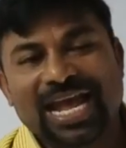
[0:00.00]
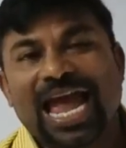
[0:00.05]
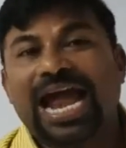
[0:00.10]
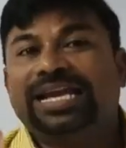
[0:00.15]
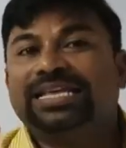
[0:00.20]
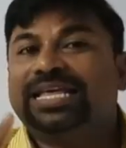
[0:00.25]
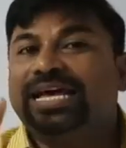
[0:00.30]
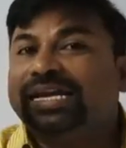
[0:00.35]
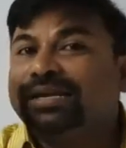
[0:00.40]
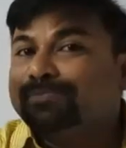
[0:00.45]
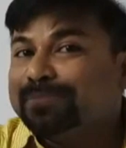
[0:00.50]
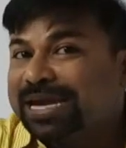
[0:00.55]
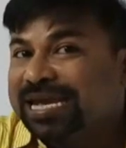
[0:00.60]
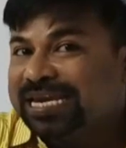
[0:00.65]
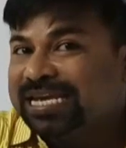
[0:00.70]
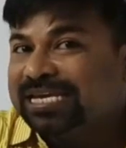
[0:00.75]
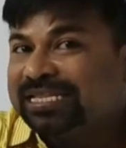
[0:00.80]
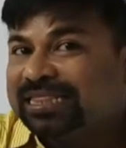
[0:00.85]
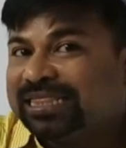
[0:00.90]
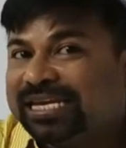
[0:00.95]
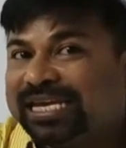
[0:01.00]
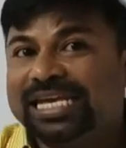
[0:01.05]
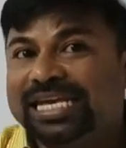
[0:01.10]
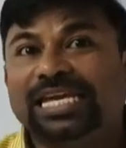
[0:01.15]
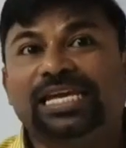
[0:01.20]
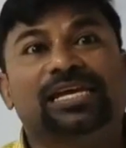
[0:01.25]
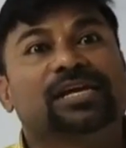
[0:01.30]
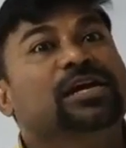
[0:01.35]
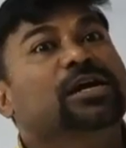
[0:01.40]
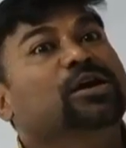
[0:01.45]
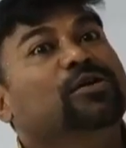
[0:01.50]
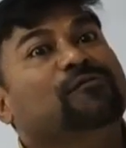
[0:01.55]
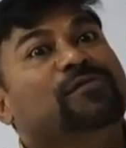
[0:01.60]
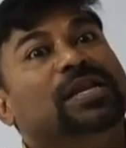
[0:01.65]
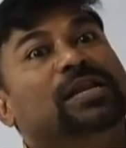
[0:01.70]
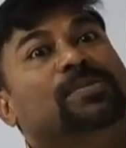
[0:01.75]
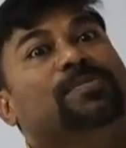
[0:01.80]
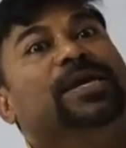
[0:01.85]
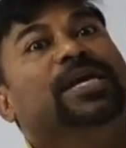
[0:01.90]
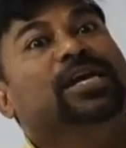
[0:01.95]
and the remaining 3
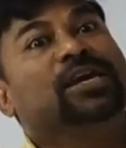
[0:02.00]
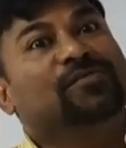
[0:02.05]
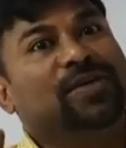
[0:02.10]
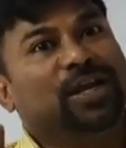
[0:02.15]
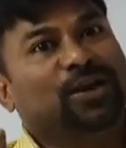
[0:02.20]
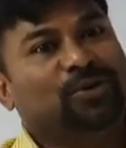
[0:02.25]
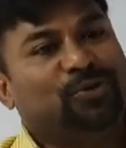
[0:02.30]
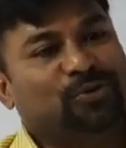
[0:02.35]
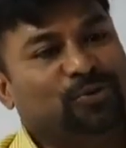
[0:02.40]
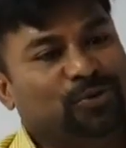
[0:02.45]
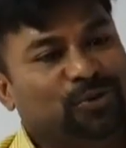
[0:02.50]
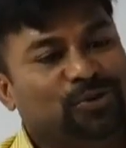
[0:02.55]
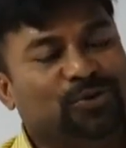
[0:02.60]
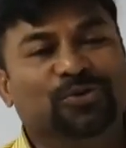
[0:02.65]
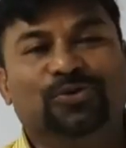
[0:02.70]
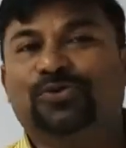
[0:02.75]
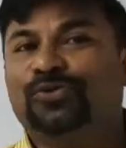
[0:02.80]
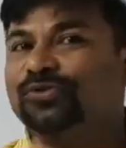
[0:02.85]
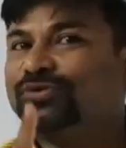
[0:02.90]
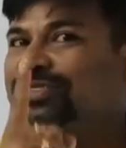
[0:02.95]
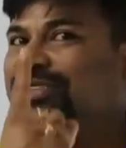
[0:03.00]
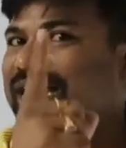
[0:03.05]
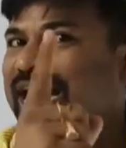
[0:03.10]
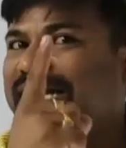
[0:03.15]
will be given to you.